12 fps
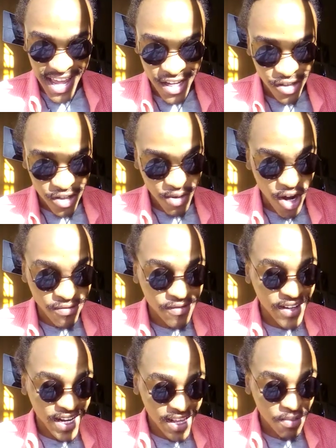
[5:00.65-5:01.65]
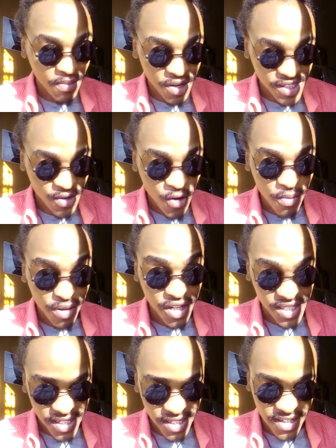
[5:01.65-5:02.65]
acts on behalf of another person or
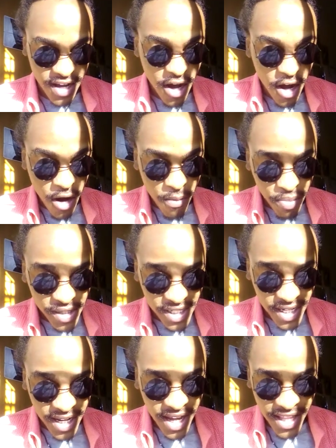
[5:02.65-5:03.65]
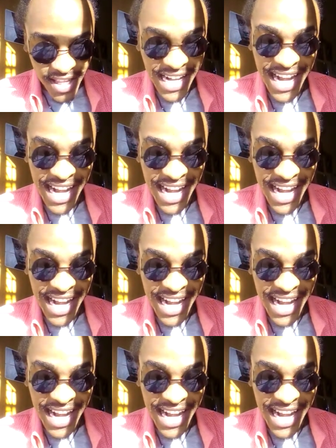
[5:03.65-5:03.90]
persons, putting the